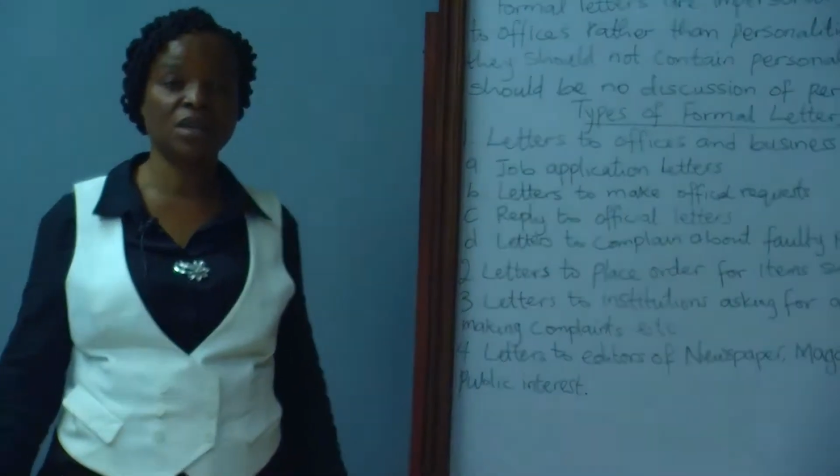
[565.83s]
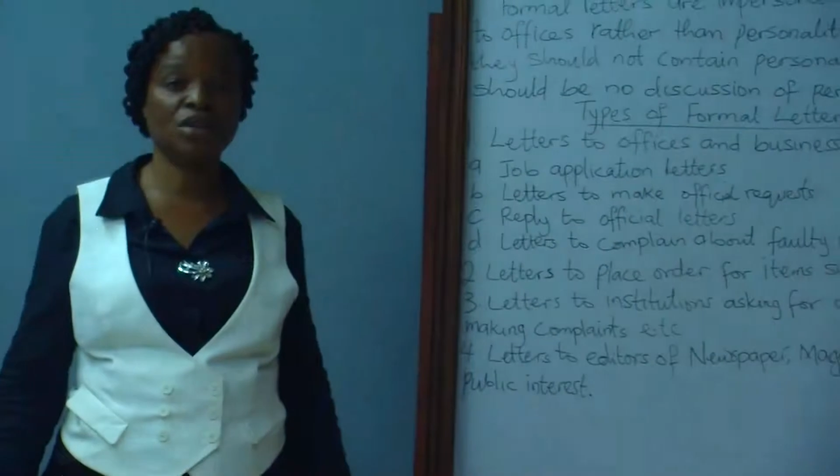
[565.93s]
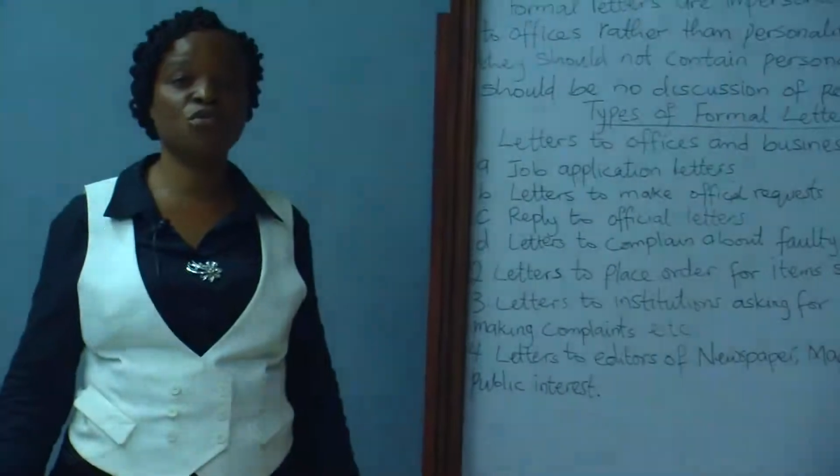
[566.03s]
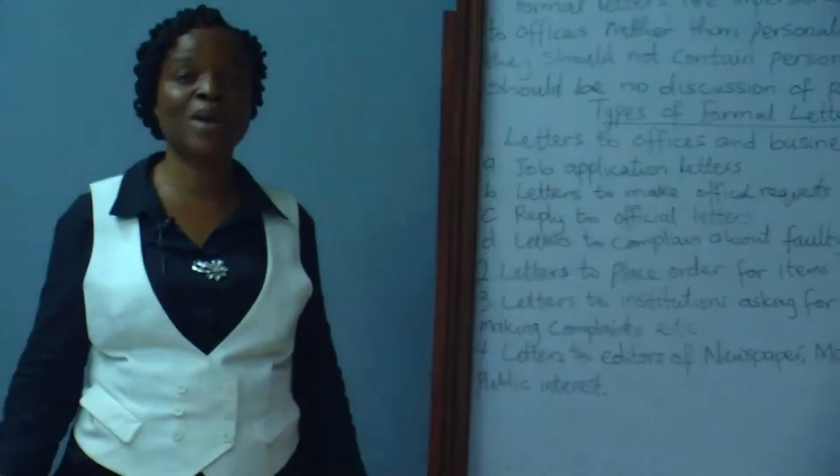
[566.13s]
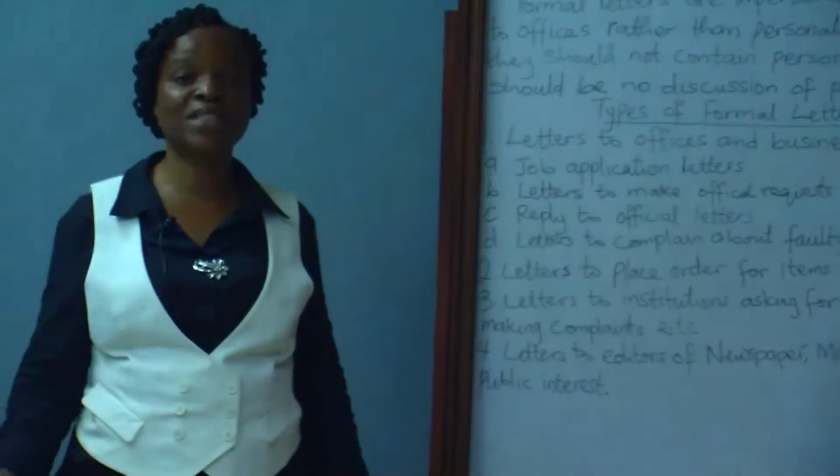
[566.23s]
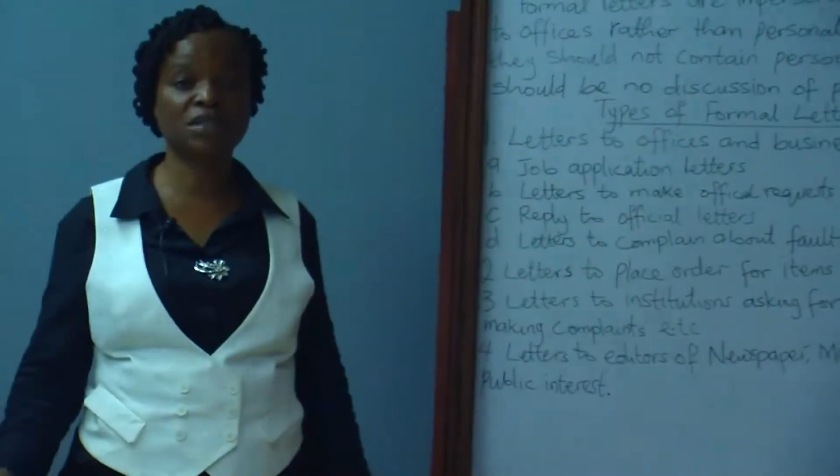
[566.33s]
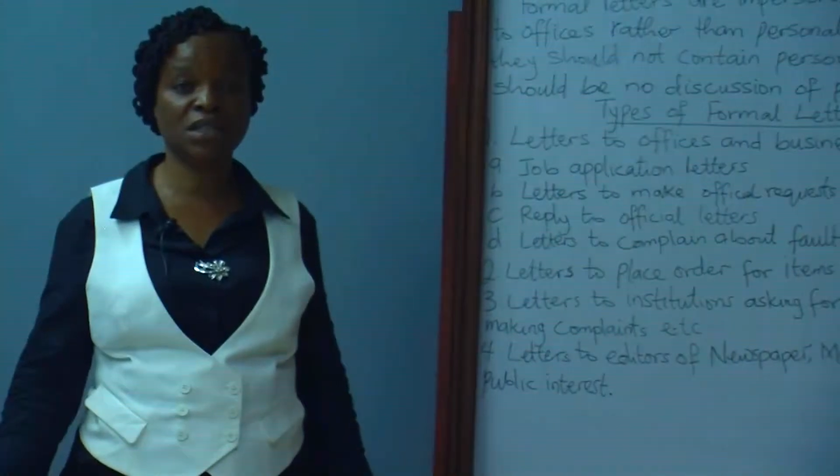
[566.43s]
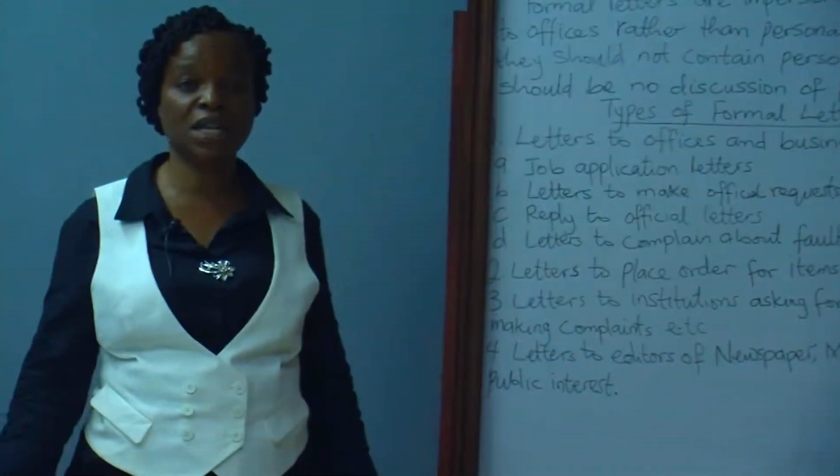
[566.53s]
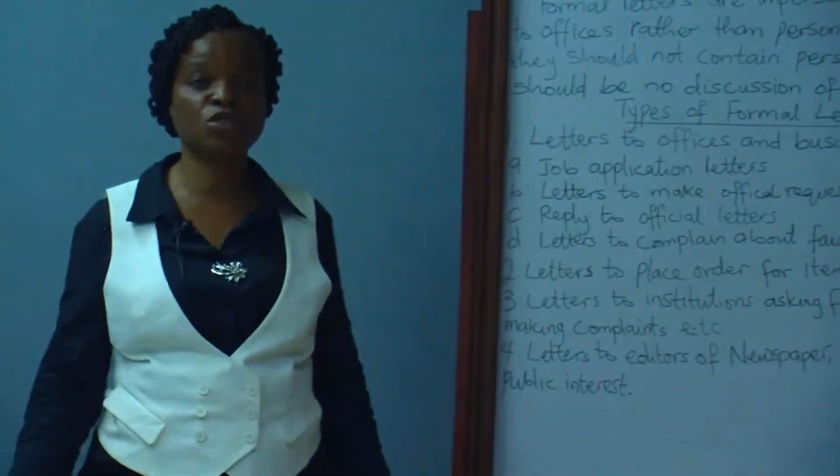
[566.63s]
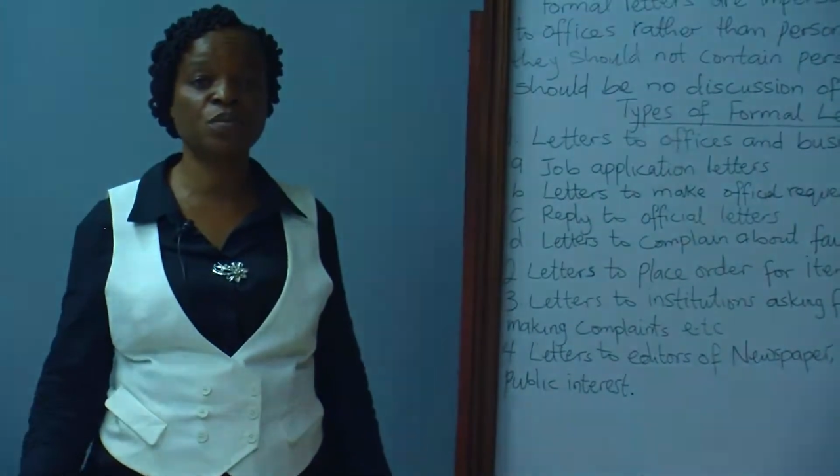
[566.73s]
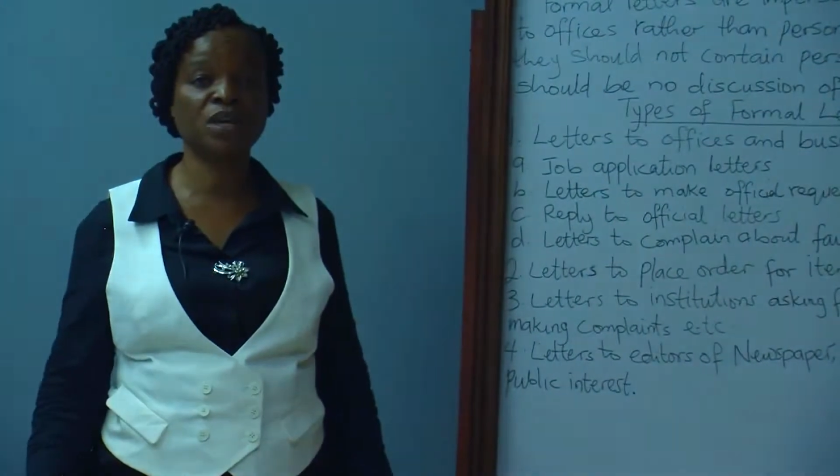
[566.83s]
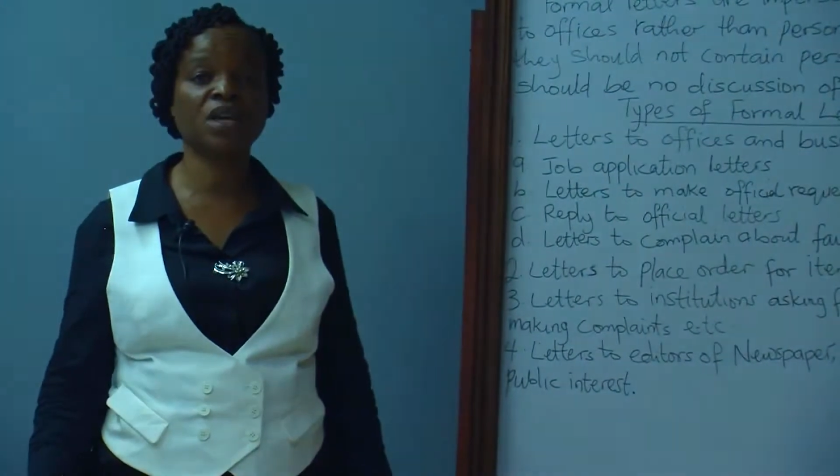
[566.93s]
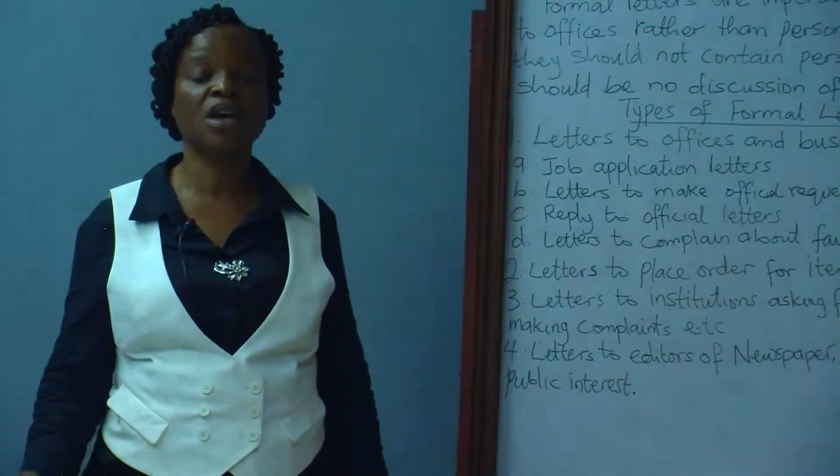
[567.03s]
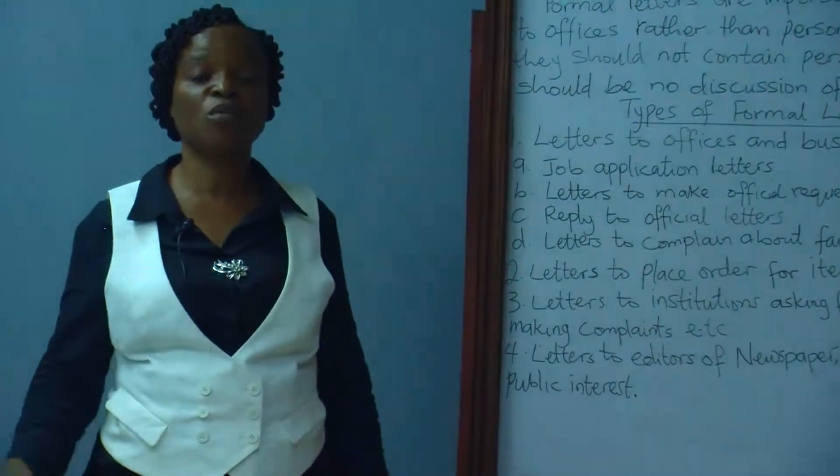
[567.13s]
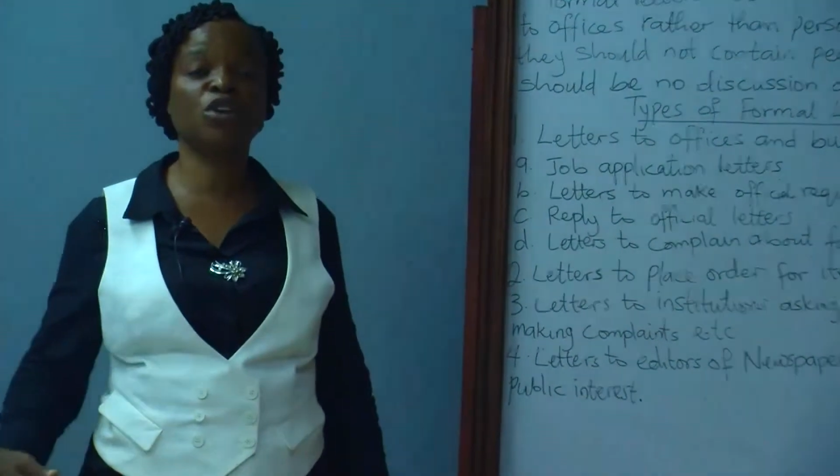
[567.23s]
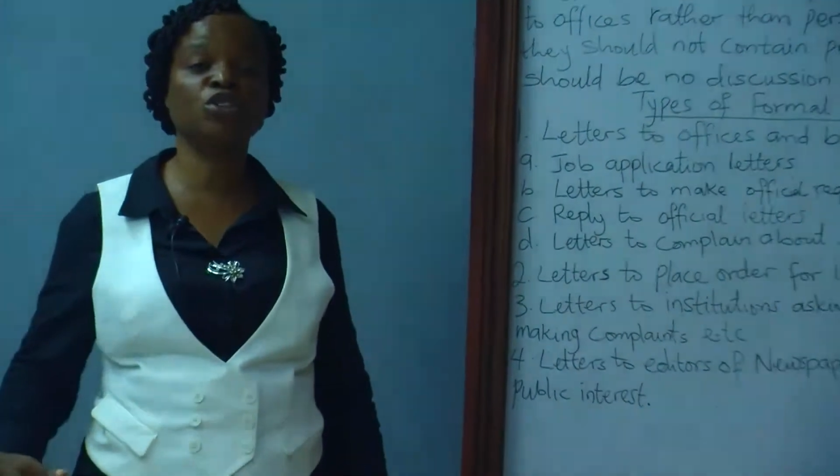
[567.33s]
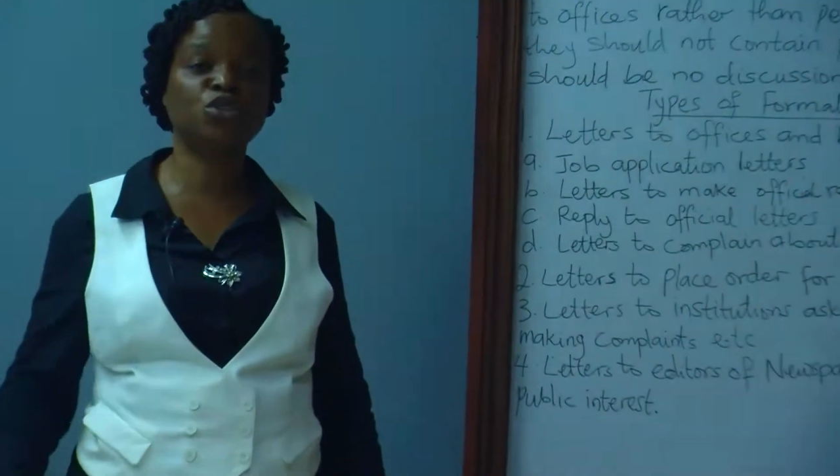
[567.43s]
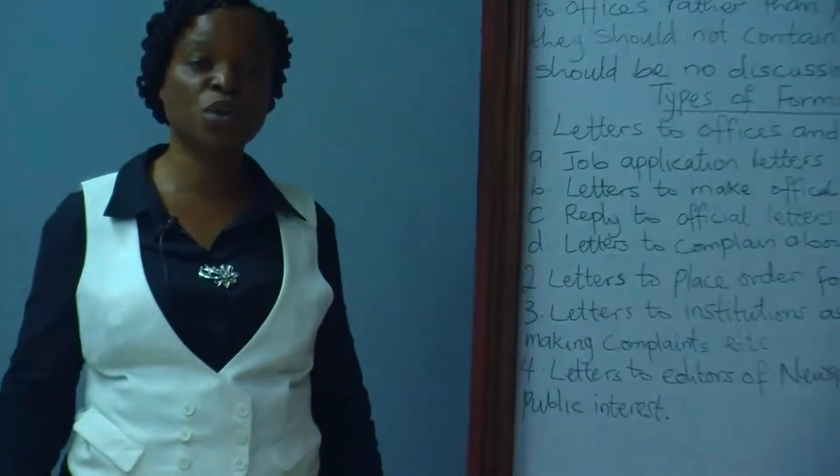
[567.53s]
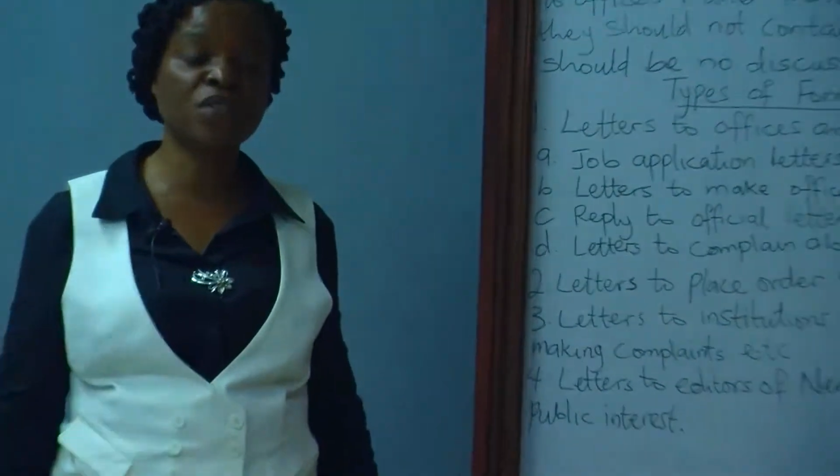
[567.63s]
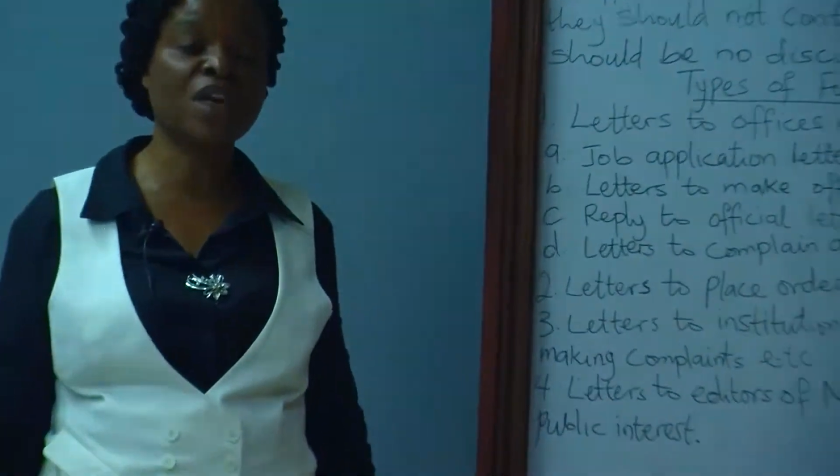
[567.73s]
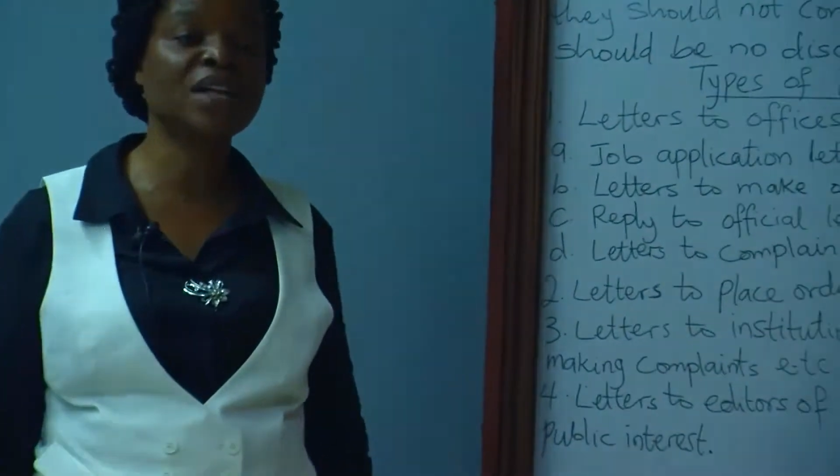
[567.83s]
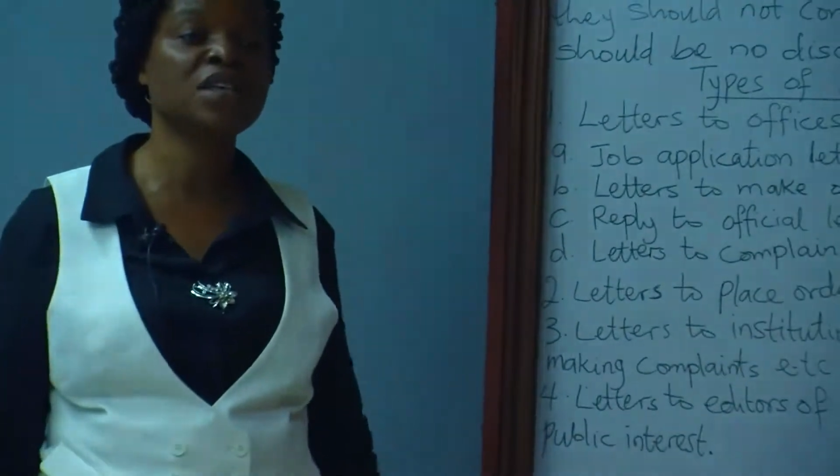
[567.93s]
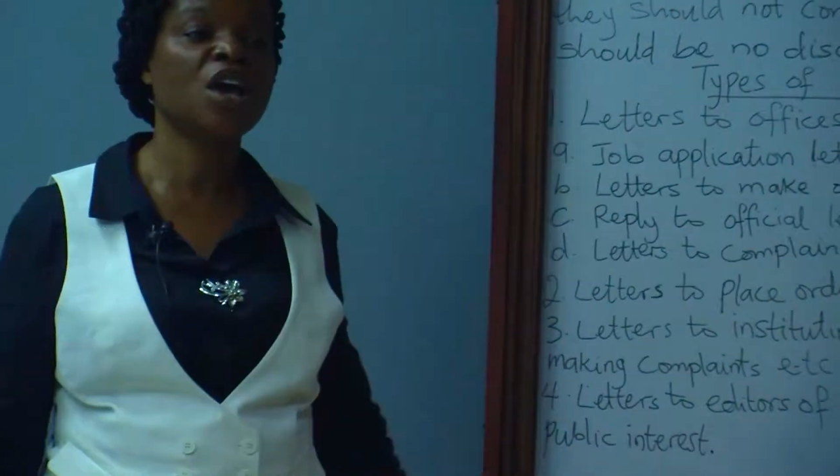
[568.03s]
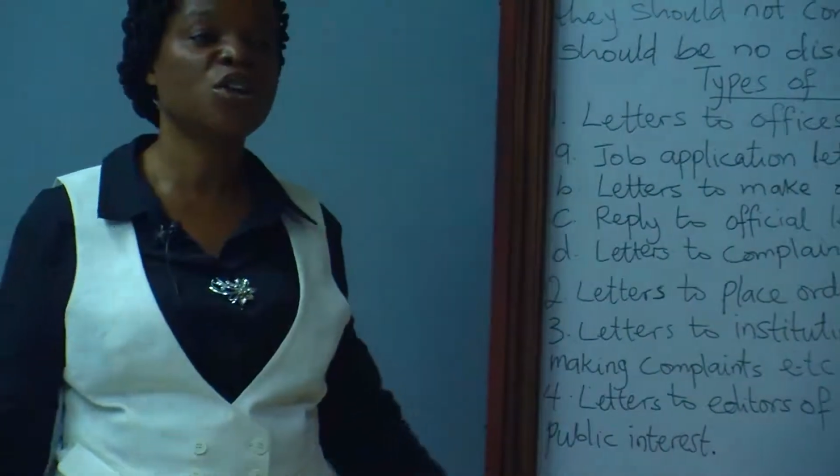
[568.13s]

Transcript: You're writing on that topic. When you're doing that,